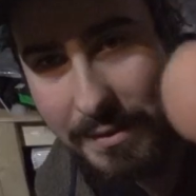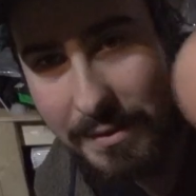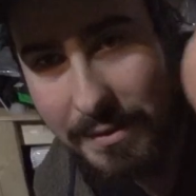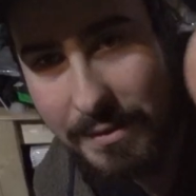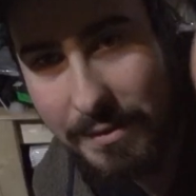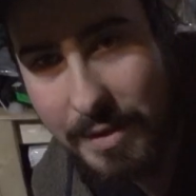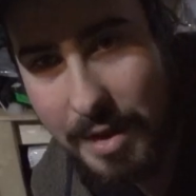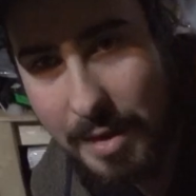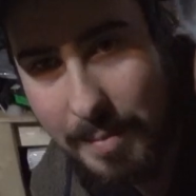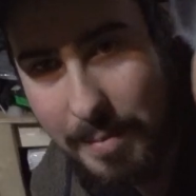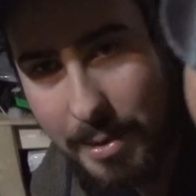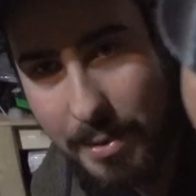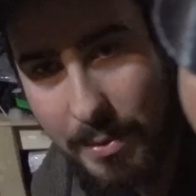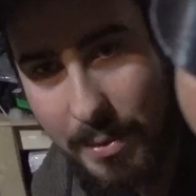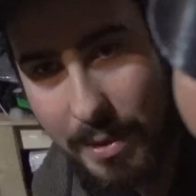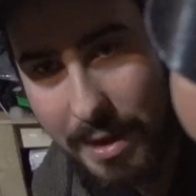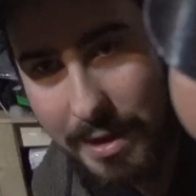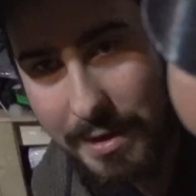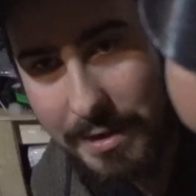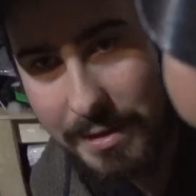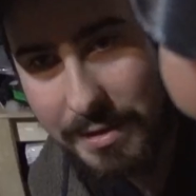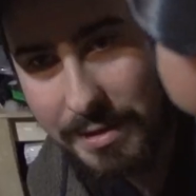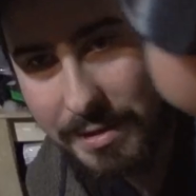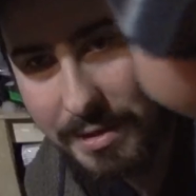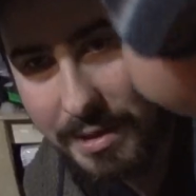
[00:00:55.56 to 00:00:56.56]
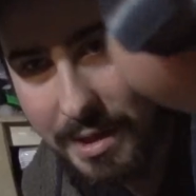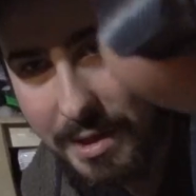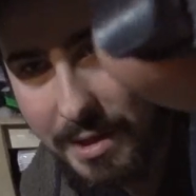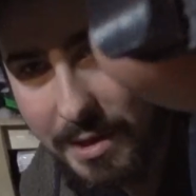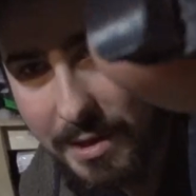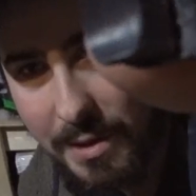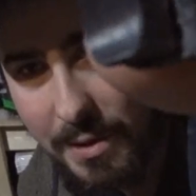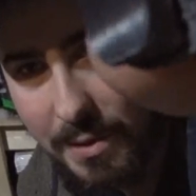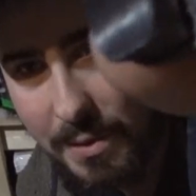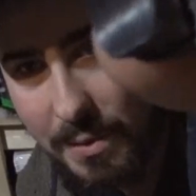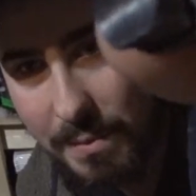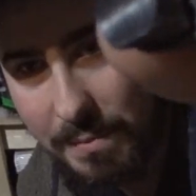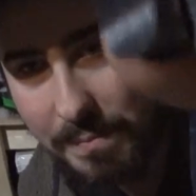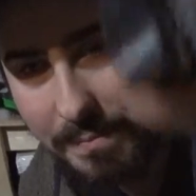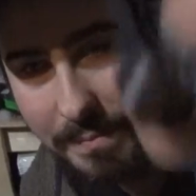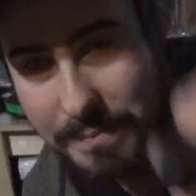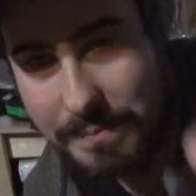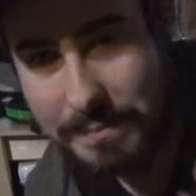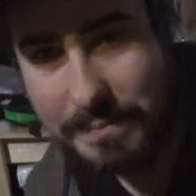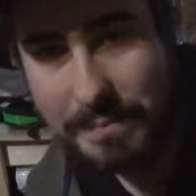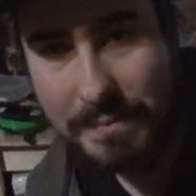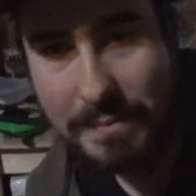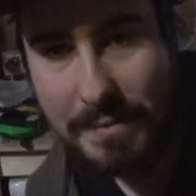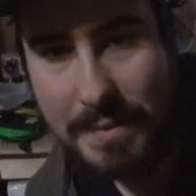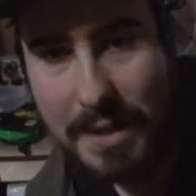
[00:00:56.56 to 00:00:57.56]
rubber one, so
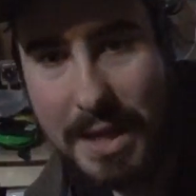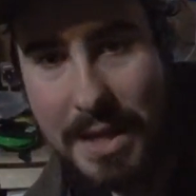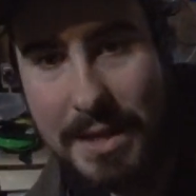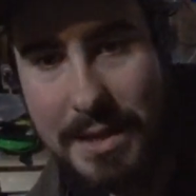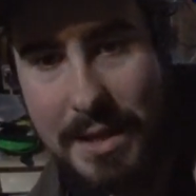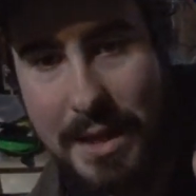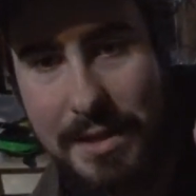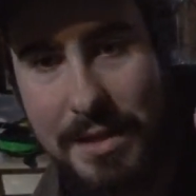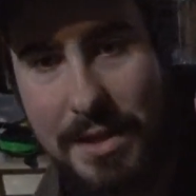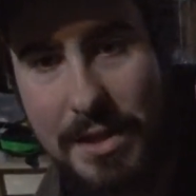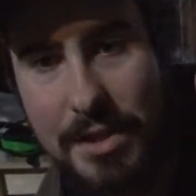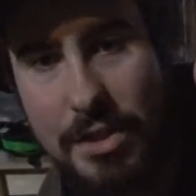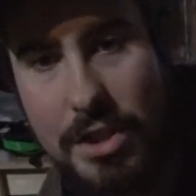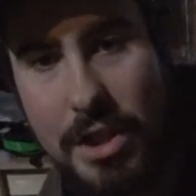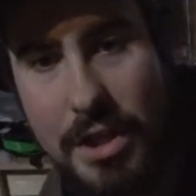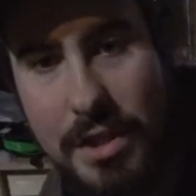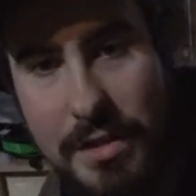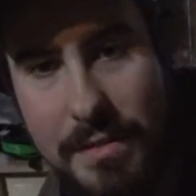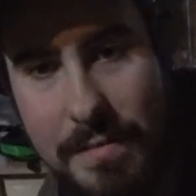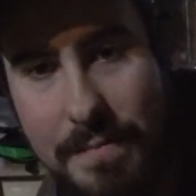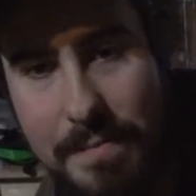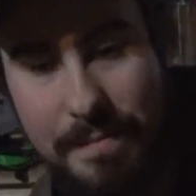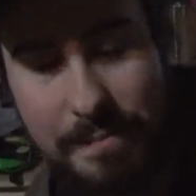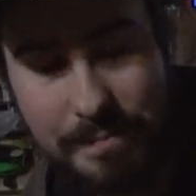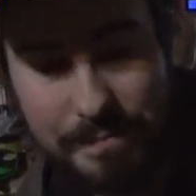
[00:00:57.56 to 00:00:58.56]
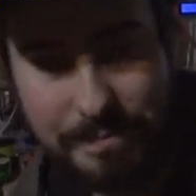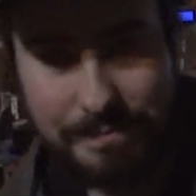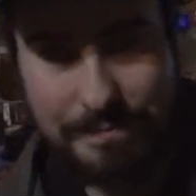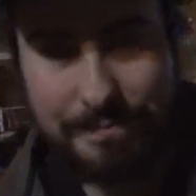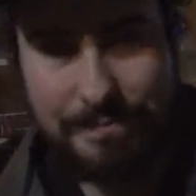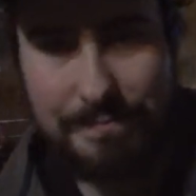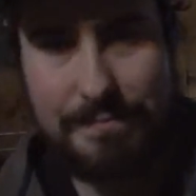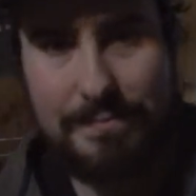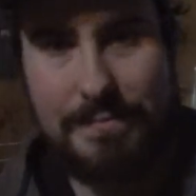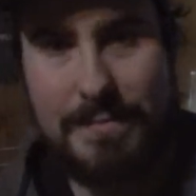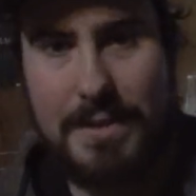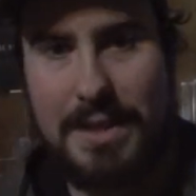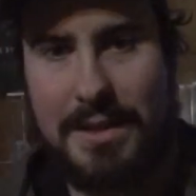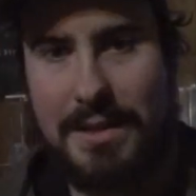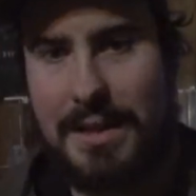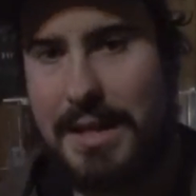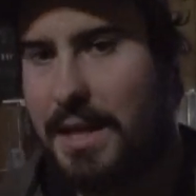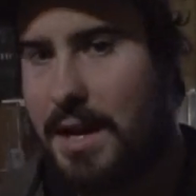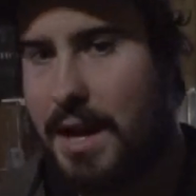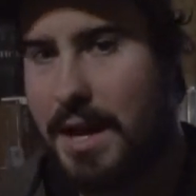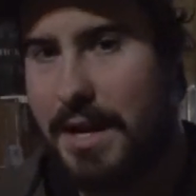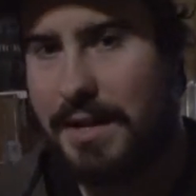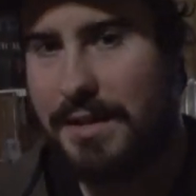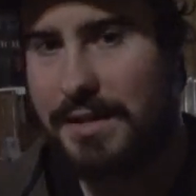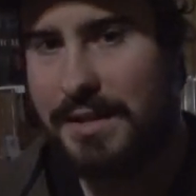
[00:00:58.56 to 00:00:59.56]
it doesn't just, like on a